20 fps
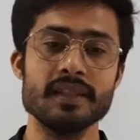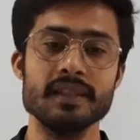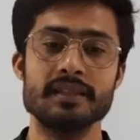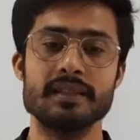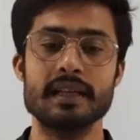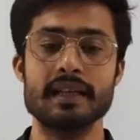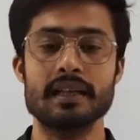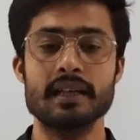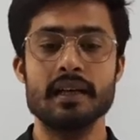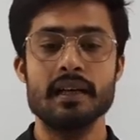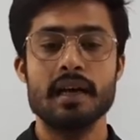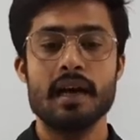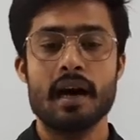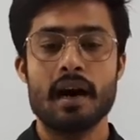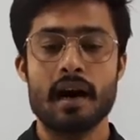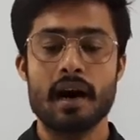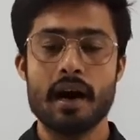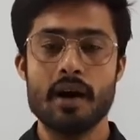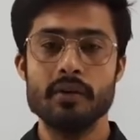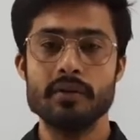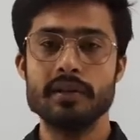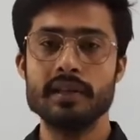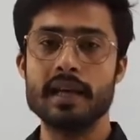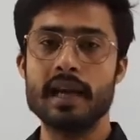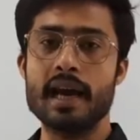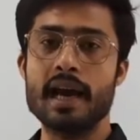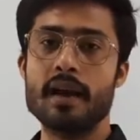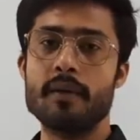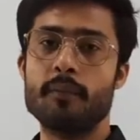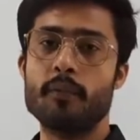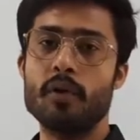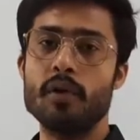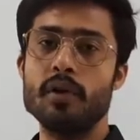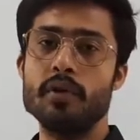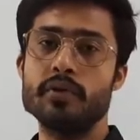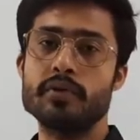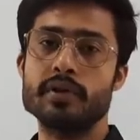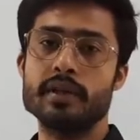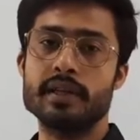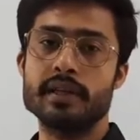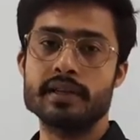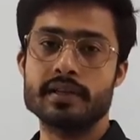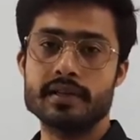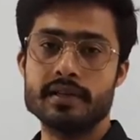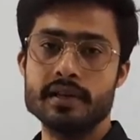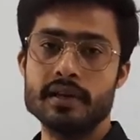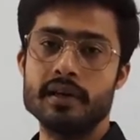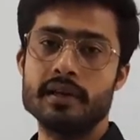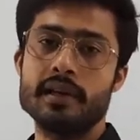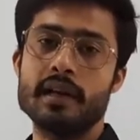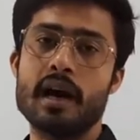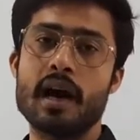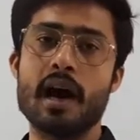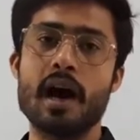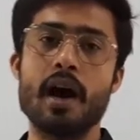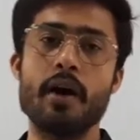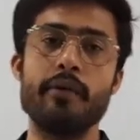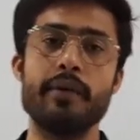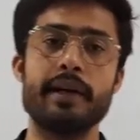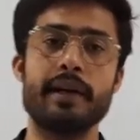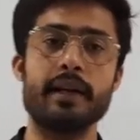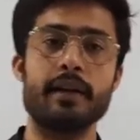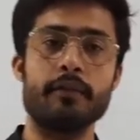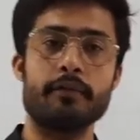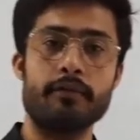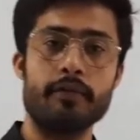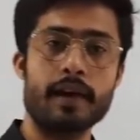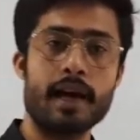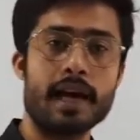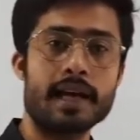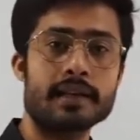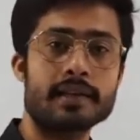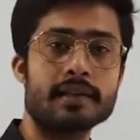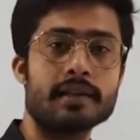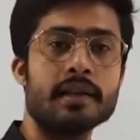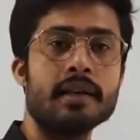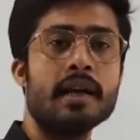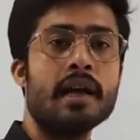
That how the air pollution is done, how it affects,